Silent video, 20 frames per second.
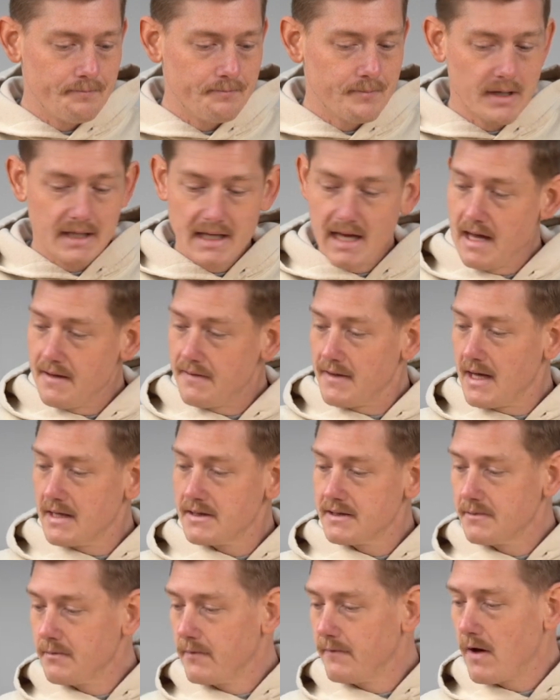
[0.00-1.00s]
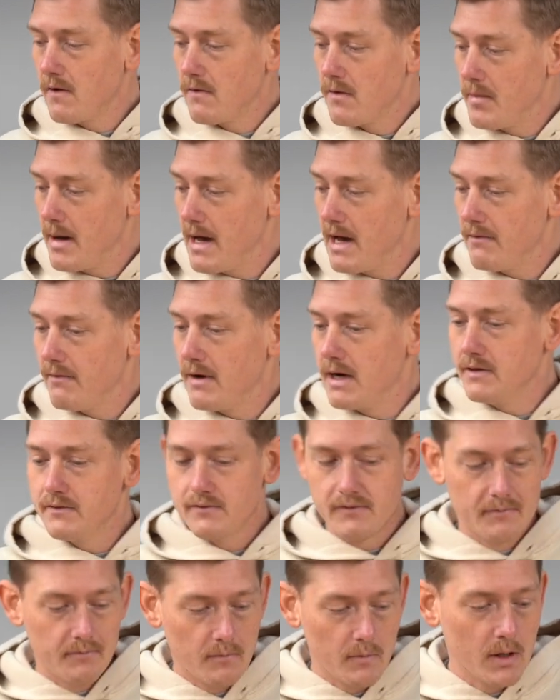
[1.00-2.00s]
But yeah, that's some of our repair range
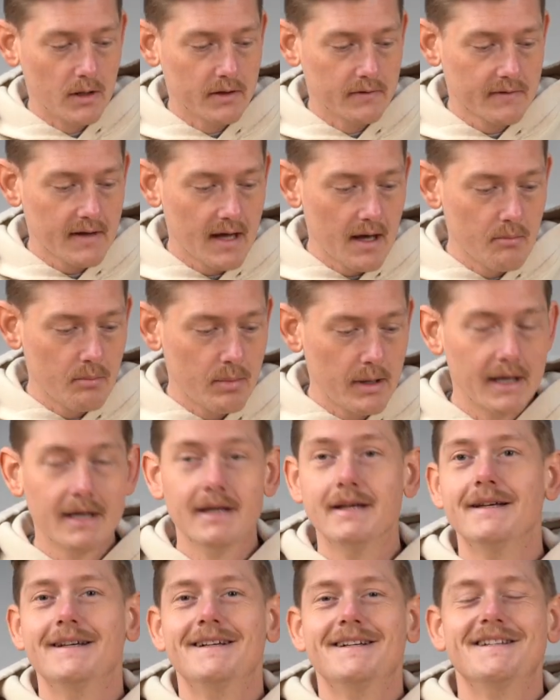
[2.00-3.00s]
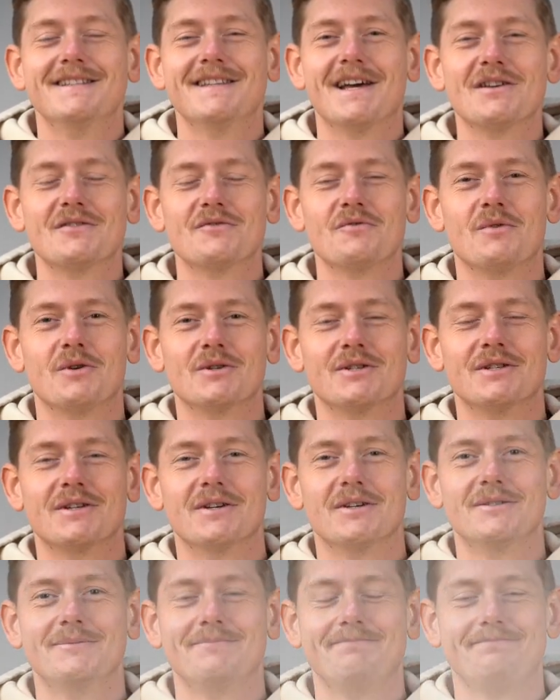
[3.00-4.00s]
from World of Camping. Thanks for watching,
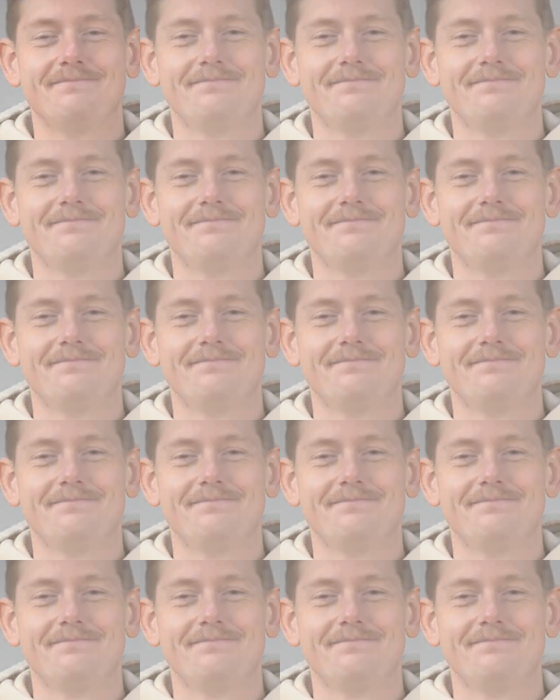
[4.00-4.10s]
guys.